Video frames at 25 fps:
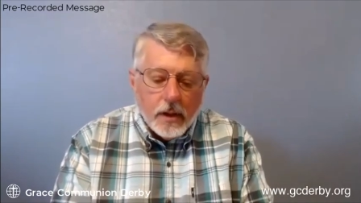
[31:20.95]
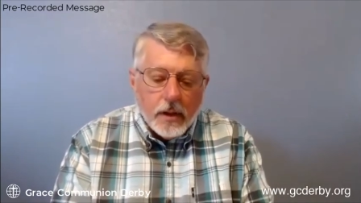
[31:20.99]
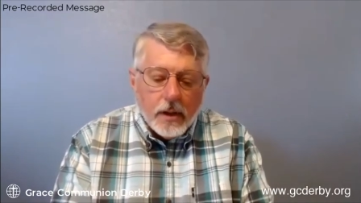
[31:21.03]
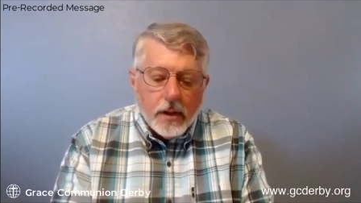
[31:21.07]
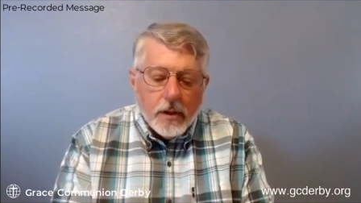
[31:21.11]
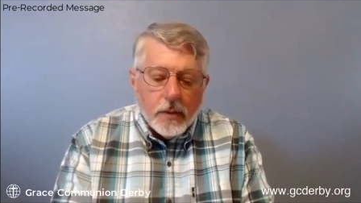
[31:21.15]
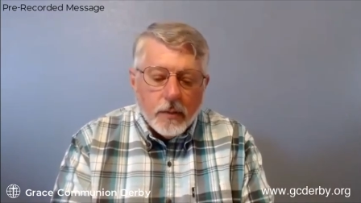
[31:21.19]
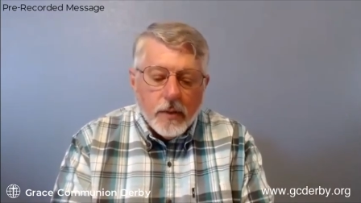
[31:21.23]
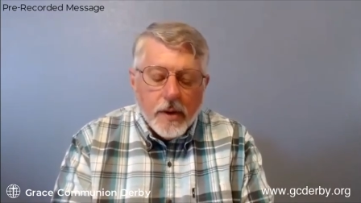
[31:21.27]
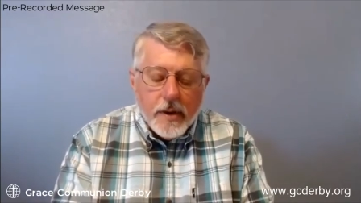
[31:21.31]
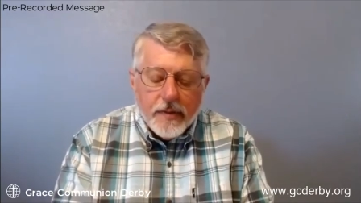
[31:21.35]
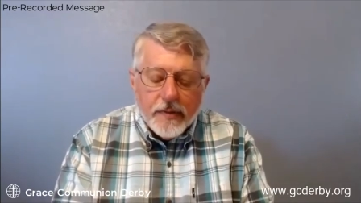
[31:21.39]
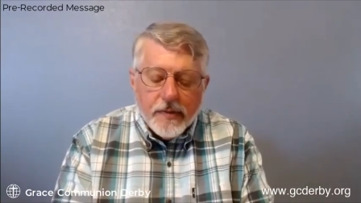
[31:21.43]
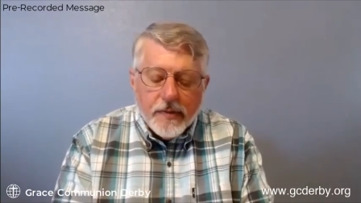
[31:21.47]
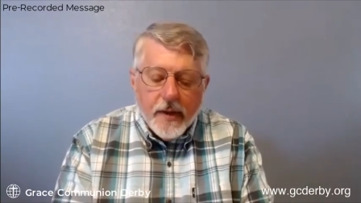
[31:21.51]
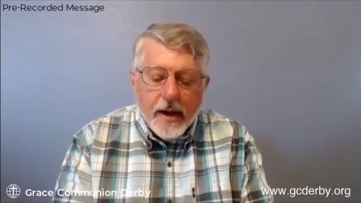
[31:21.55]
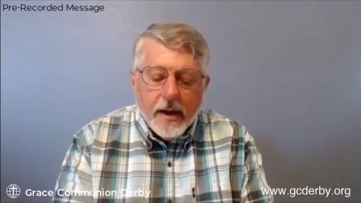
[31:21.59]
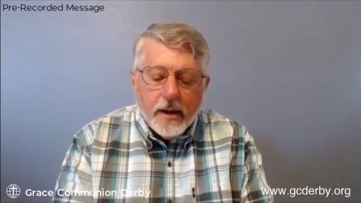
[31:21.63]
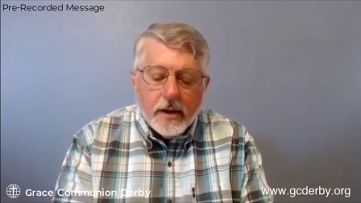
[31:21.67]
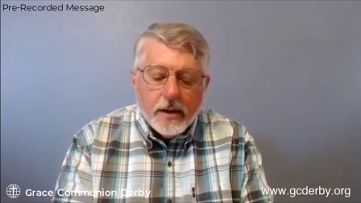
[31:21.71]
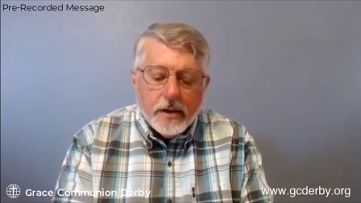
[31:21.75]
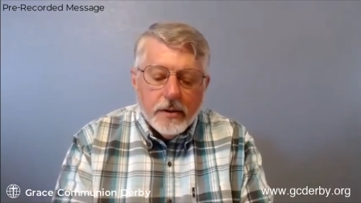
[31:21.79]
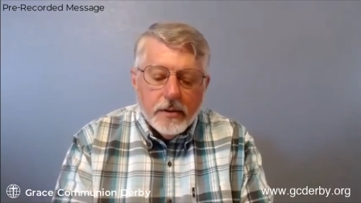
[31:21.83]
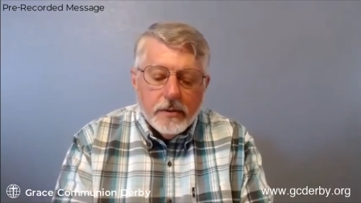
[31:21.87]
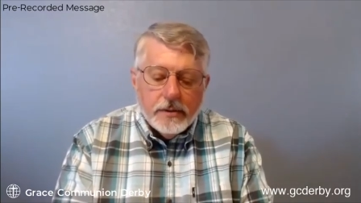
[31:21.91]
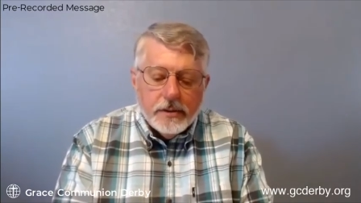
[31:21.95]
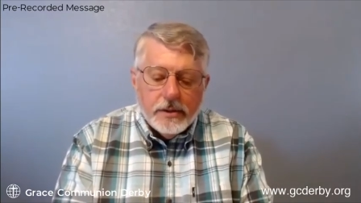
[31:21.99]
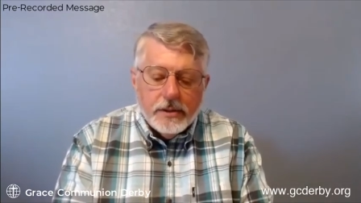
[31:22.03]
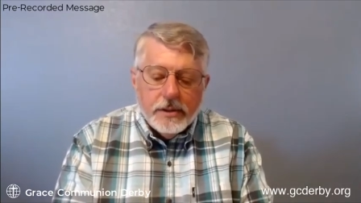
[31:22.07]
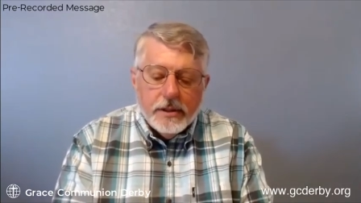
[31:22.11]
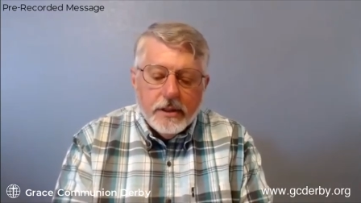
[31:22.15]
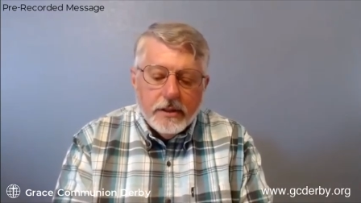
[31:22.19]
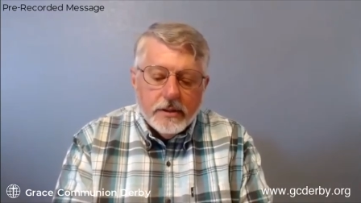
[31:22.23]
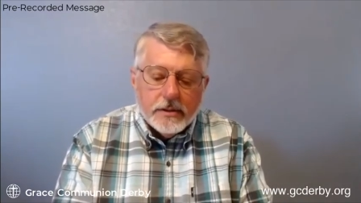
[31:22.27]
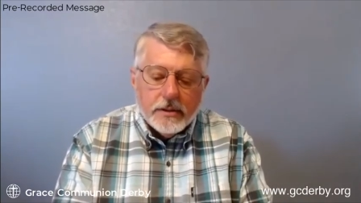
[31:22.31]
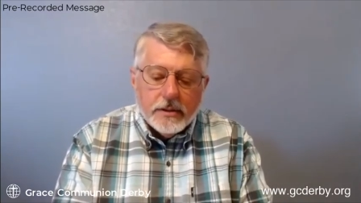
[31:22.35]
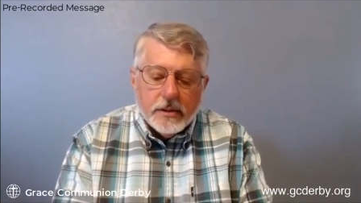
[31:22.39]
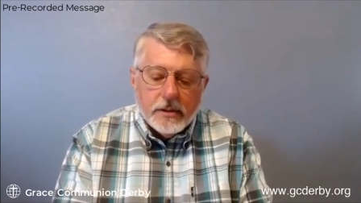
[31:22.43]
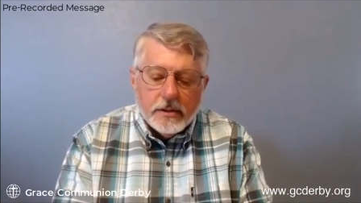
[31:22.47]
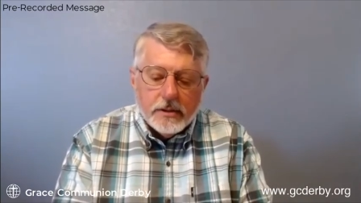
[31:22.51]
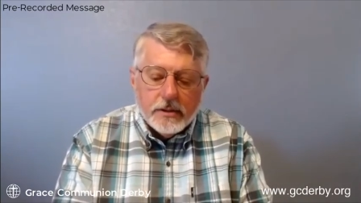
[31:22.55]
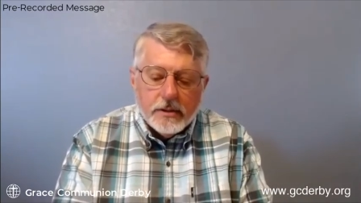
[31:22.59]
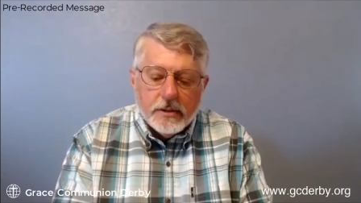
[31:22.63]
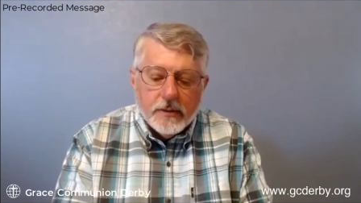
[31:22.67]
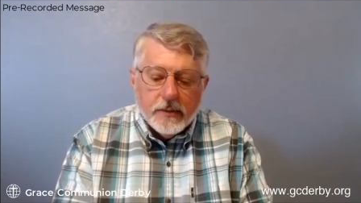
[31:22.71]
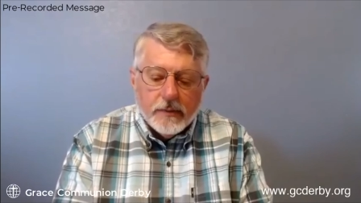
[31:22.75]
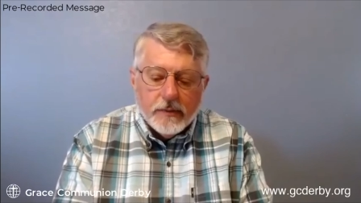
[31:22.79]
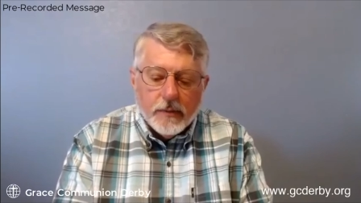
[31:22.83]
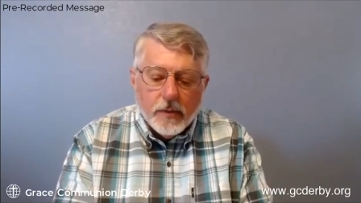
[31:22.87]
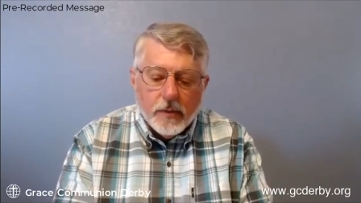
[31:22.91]
We thank you, Jesus,
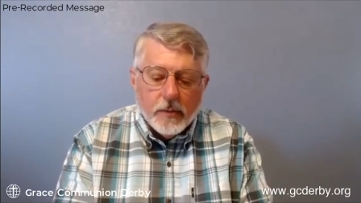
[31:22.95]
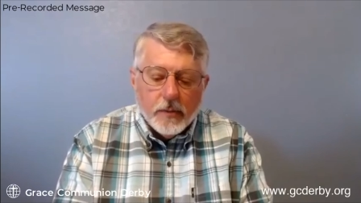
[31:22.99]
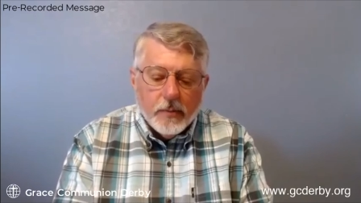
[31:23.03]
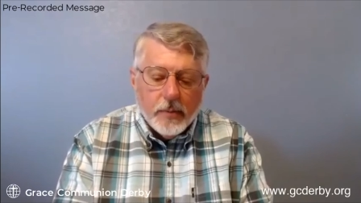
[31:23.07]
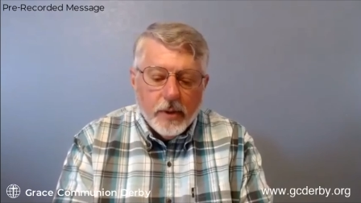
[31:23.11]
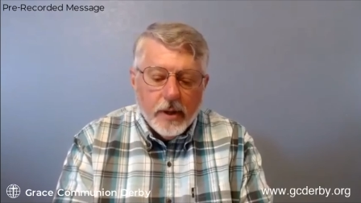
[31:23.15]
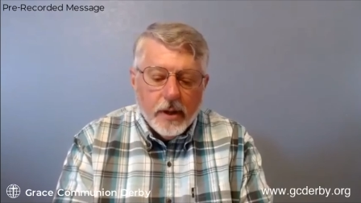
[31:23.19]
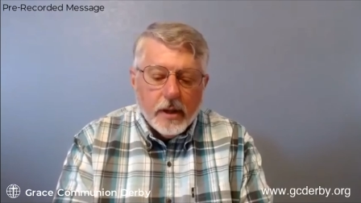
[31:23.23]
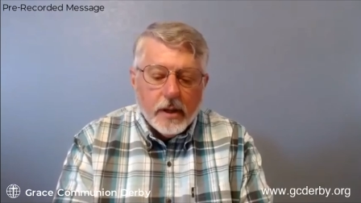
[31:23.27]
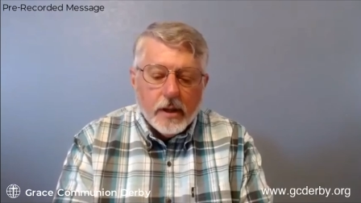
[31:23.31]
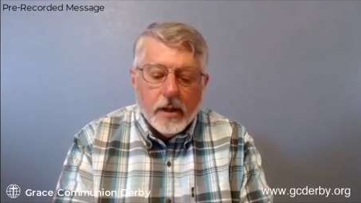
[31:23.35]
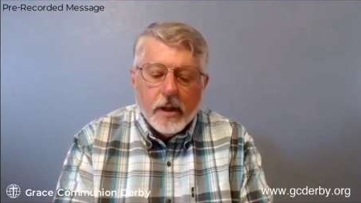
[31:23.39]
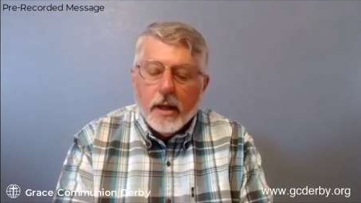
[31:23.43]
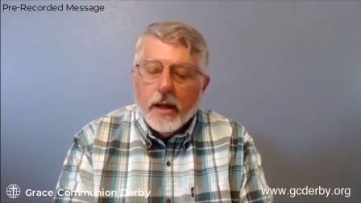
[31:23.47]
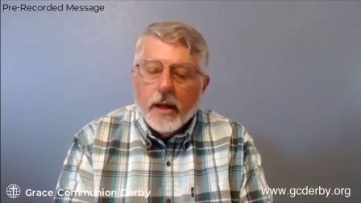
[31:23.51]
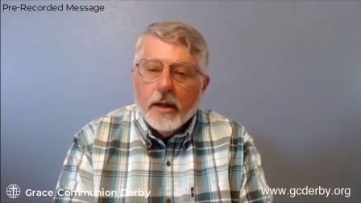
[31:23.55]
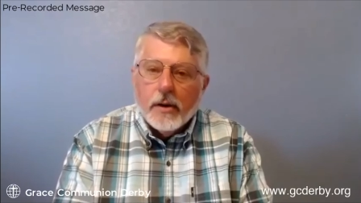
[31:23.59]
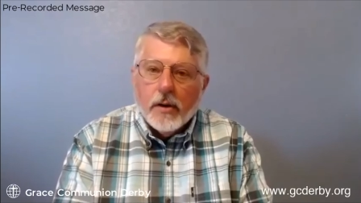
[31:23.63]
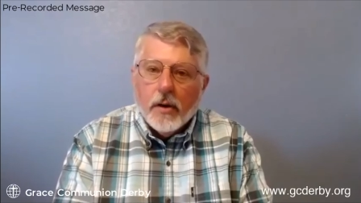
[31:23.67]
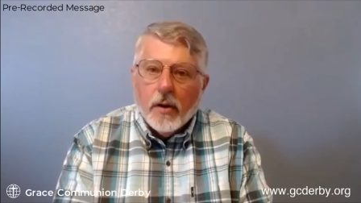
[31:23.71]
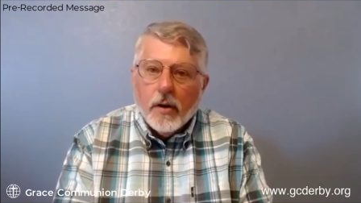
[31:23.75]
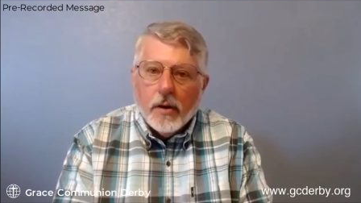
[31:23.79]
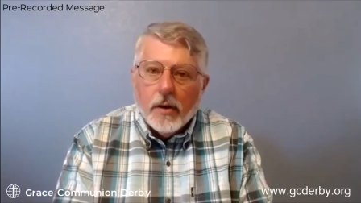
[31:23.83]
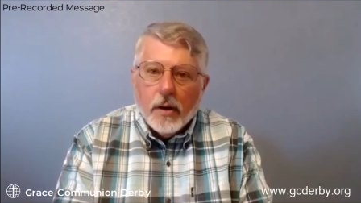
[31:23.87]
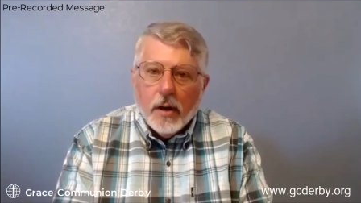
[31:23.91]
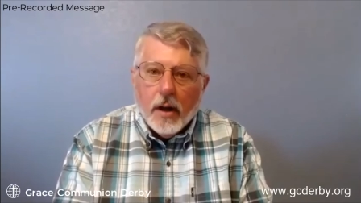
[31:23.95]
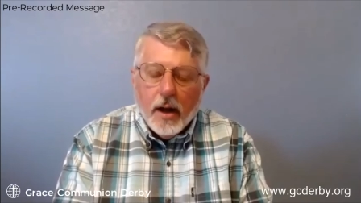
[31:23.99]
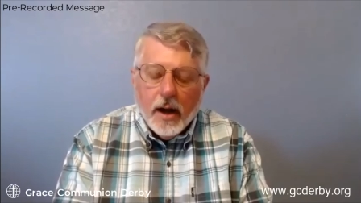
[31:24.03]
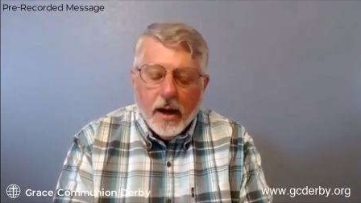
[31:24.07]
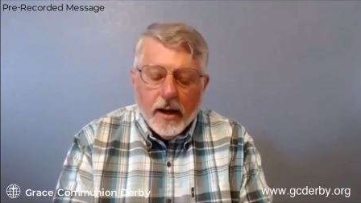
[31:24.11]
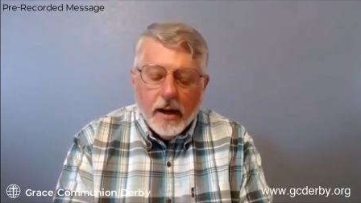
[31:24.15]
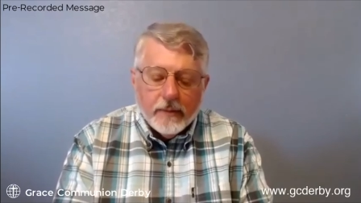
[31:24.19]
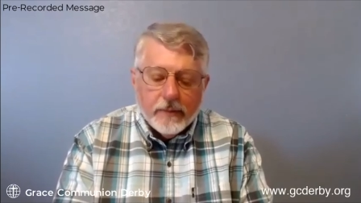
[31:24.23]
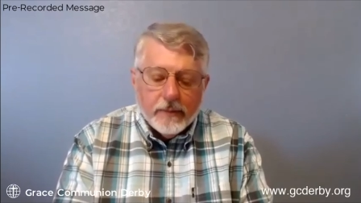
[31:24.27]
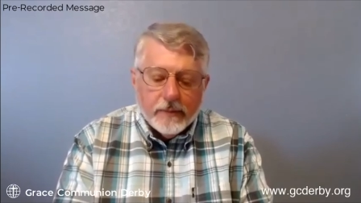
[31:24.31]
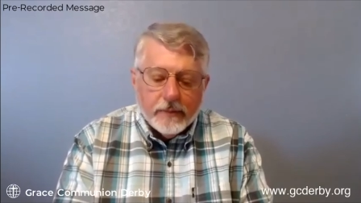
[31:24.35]
for being in our life